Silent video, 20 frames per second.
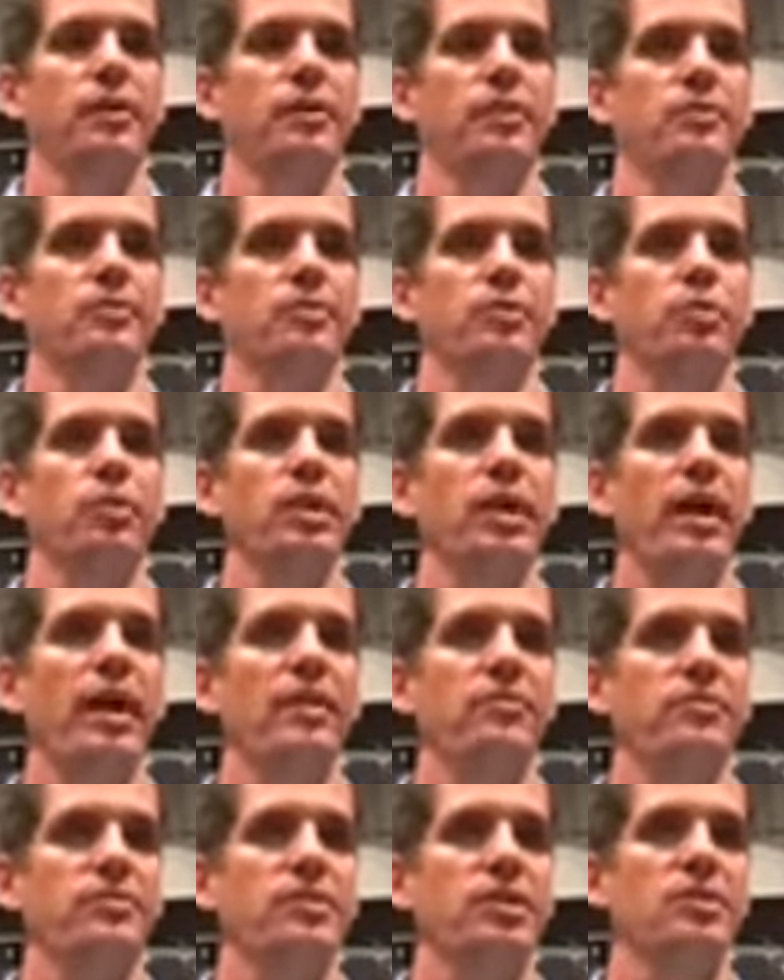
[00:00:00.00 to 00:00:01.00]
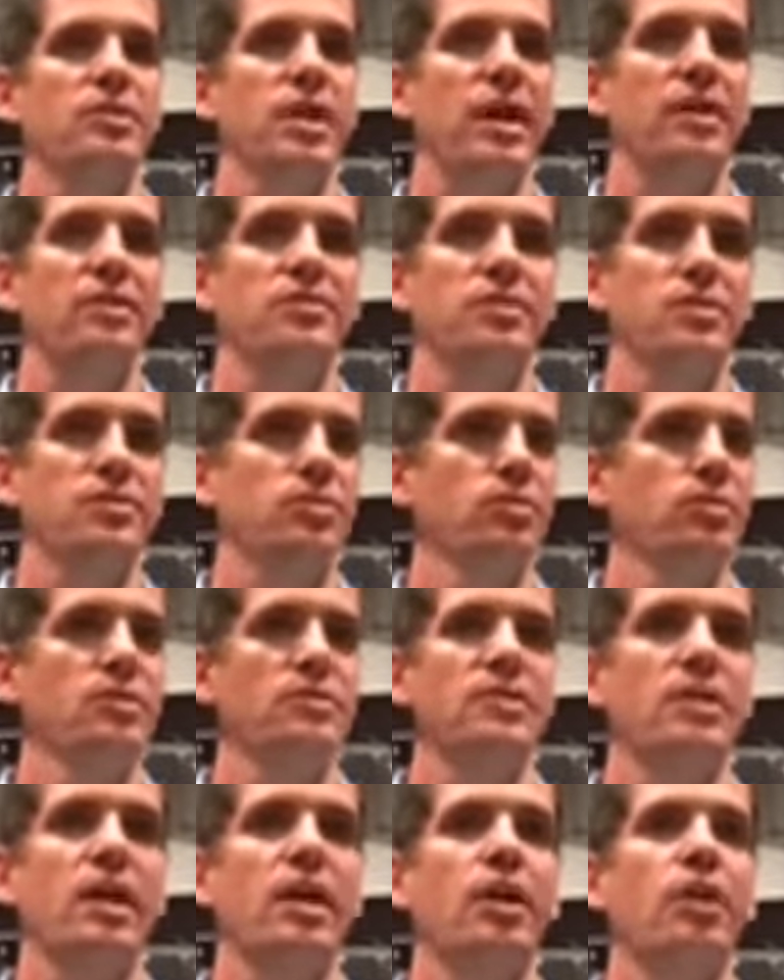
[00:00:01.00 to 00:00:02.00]
So we have such access to it.
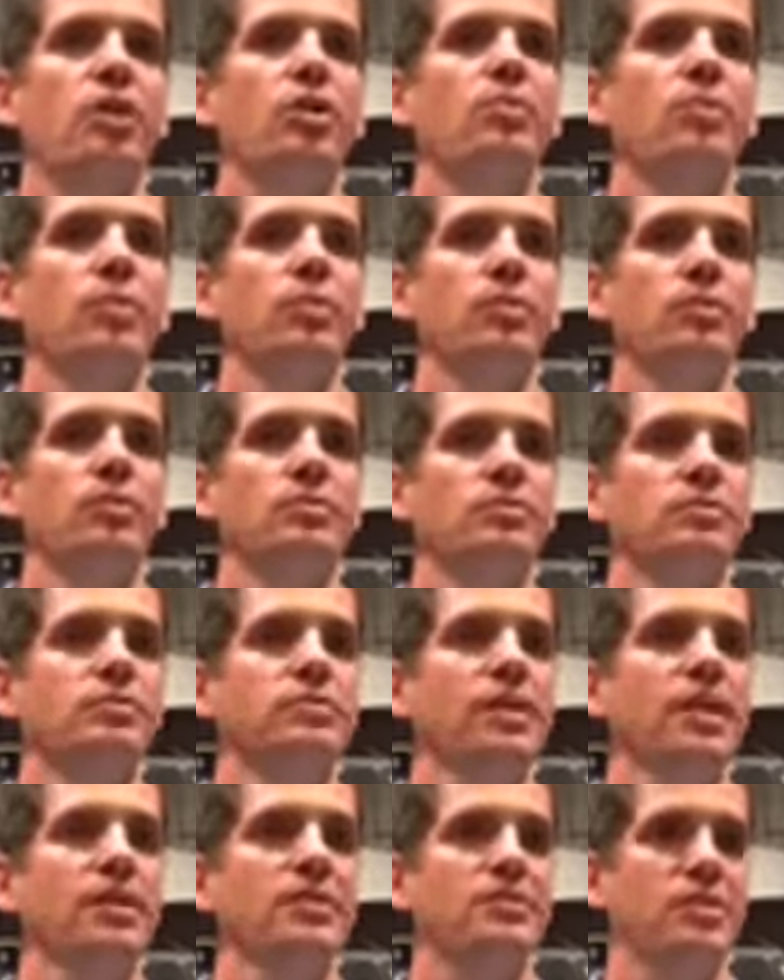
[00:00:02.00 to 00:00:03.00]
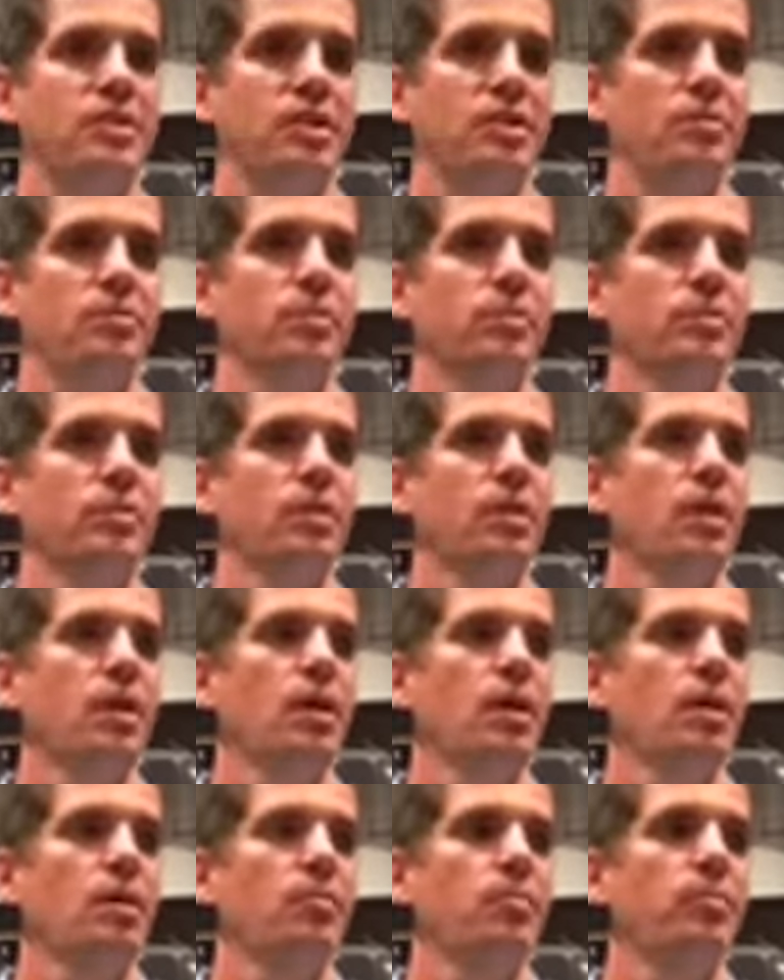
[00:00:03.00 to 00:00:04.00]
It's terrible. It's terrible.
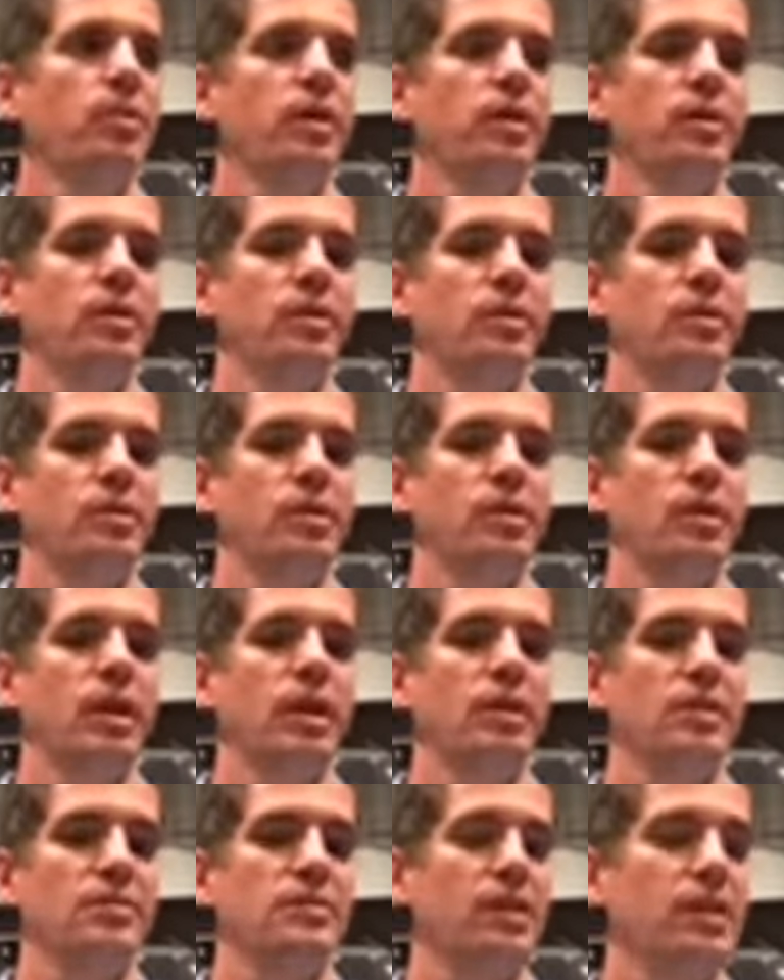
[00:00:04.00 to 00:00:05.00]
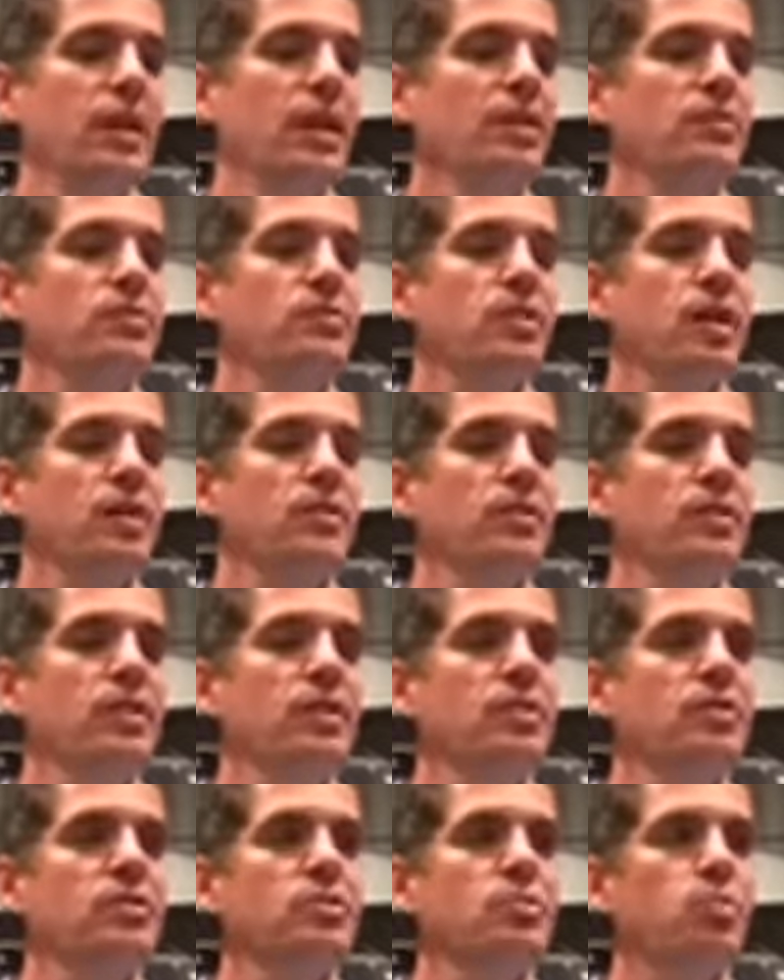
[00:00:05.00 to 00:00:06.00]
But, and it's a cancer. I
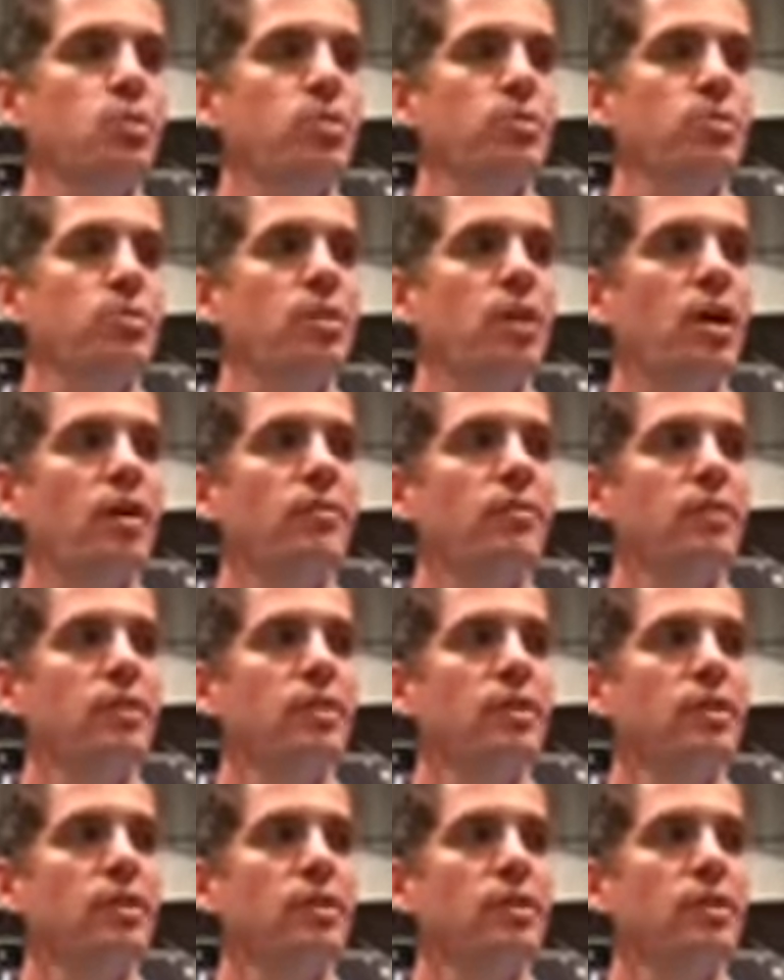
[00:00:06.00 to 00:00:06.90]
think there's more profit